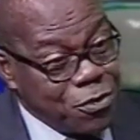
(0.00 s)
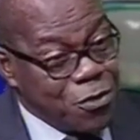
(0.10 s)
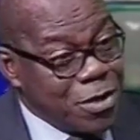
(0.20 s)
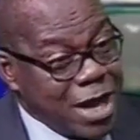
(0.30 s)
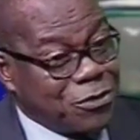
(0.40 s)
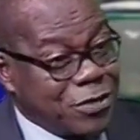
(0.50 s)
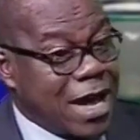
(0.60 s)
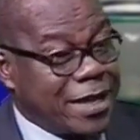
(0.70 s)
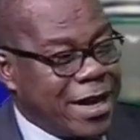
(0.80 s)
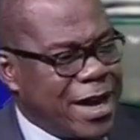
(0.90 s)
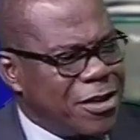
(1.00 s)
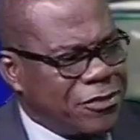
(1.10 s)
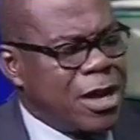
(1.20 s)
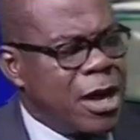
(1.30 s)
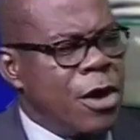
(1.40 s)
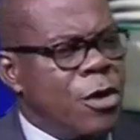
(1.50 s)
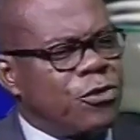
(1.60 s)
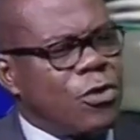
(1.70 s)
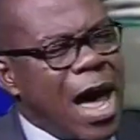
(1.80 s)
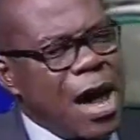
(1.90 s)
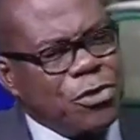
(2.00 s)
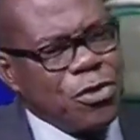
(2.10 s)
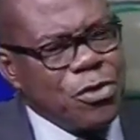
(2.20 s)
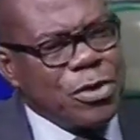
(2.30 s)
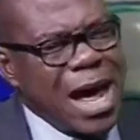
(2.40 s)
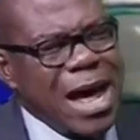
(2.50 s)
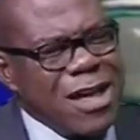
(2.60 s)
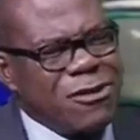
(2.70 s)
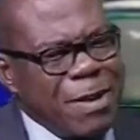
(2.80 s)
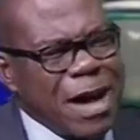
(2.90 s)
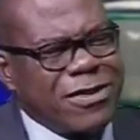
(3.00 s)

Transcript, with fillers: we'll get to that yes. again, you see. Yes. So how do you now expect